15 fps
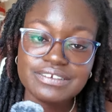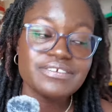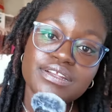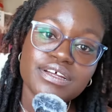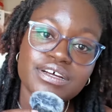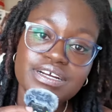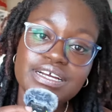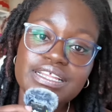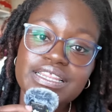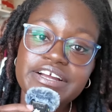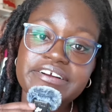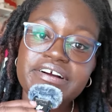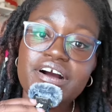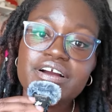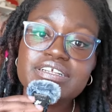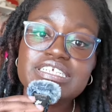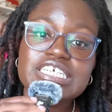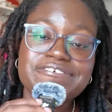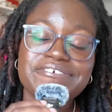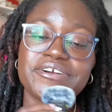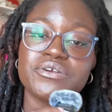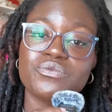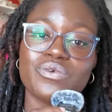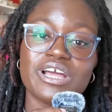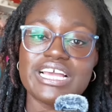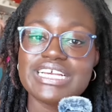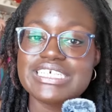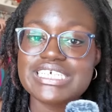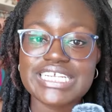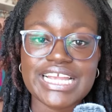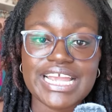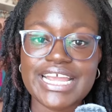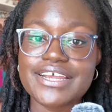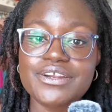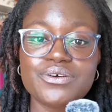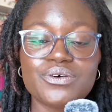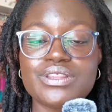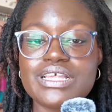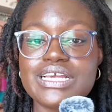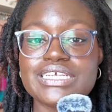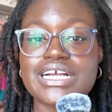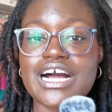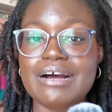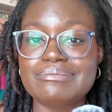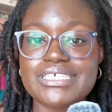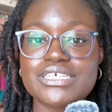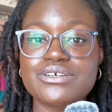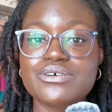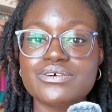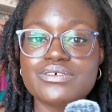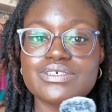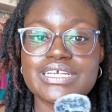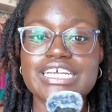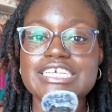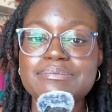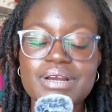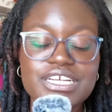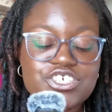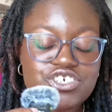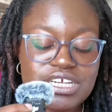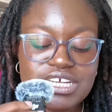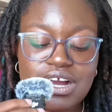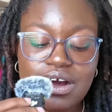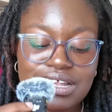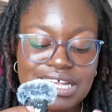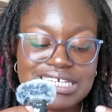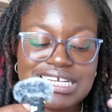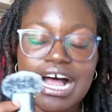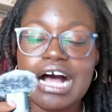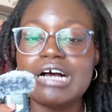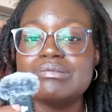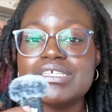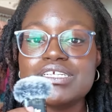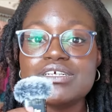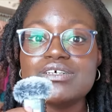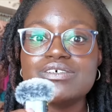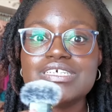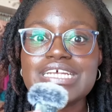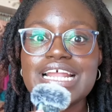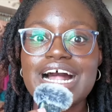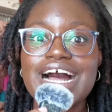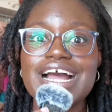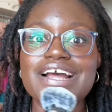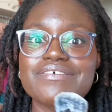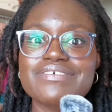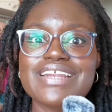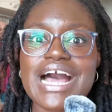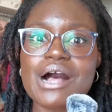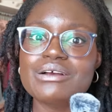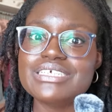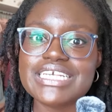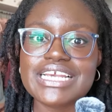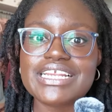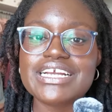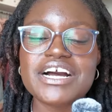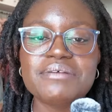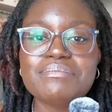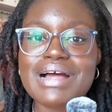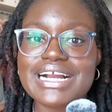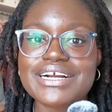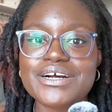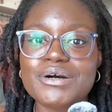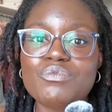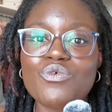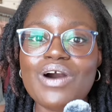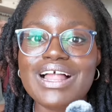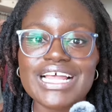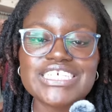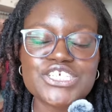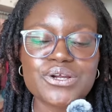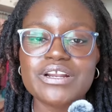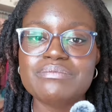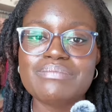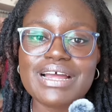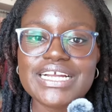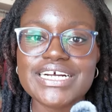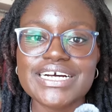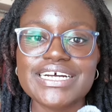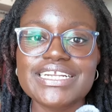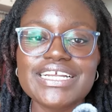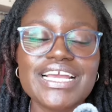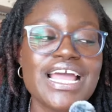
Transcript: Look, there are different ways to handle these obstacles, especially all these obstacles that I have now seen come back up while I started my cut.